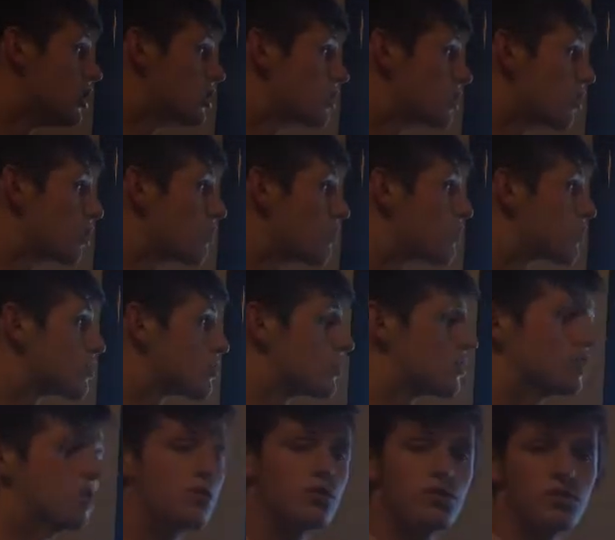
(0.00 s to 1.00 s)
So we would
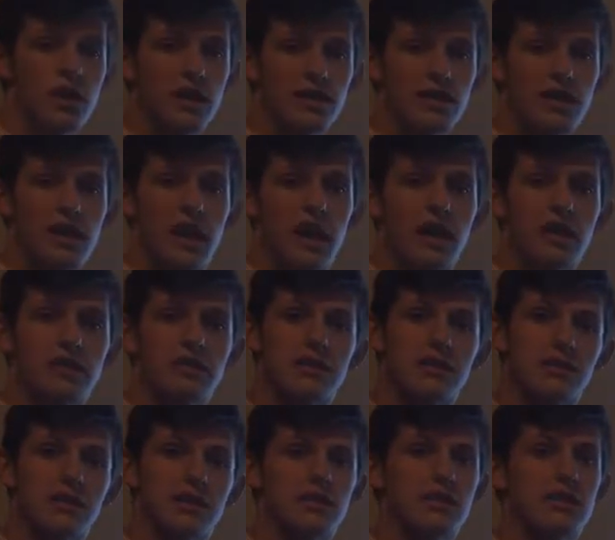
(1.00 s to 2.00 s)
want to do stress
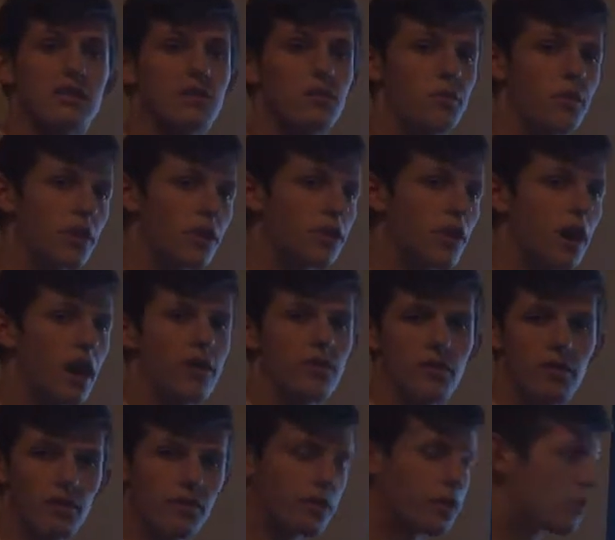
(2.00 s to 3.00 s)
analysis to see where a lot of
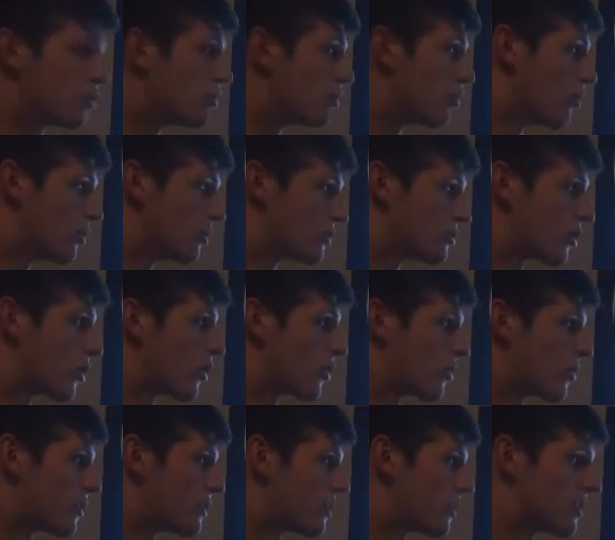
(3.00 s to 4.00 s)
our critical points
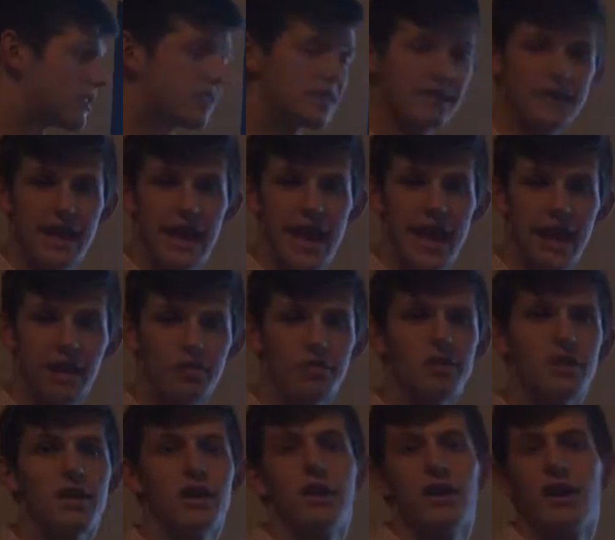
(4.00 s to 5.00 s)
are, where they could
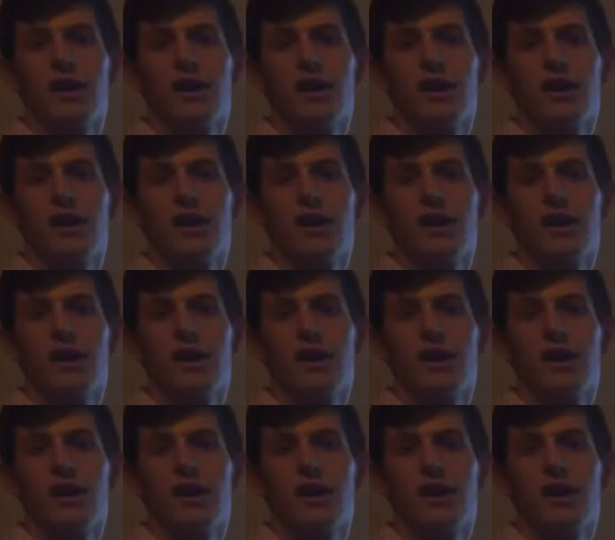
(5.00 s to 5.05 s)
snap,